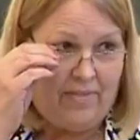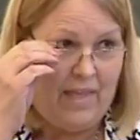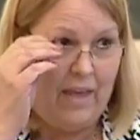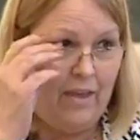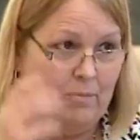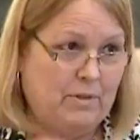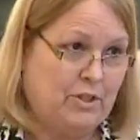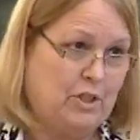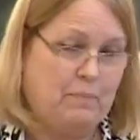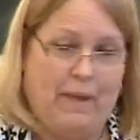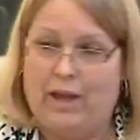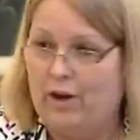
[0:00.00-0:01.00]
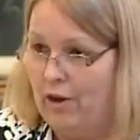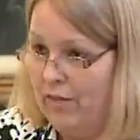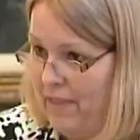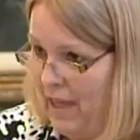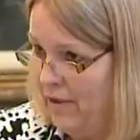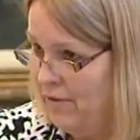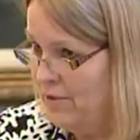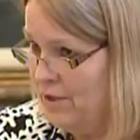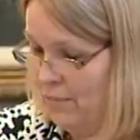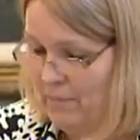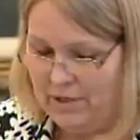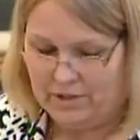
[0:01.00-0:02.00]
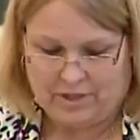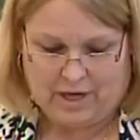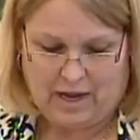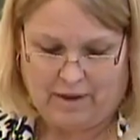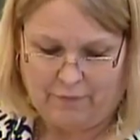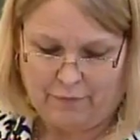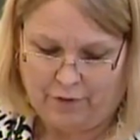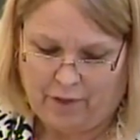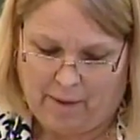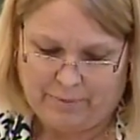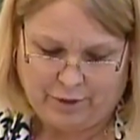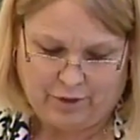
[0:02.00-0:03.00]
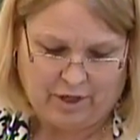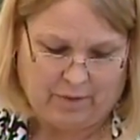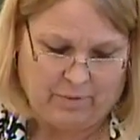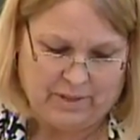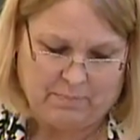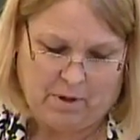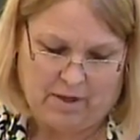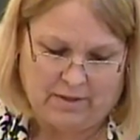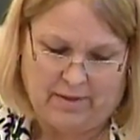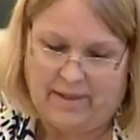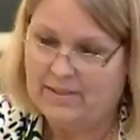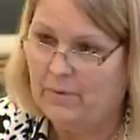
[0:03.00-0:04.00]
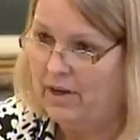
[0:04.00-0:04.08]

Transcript: Thank you, Mr. Speaker, and thank you so much for the opportunity to respond to this.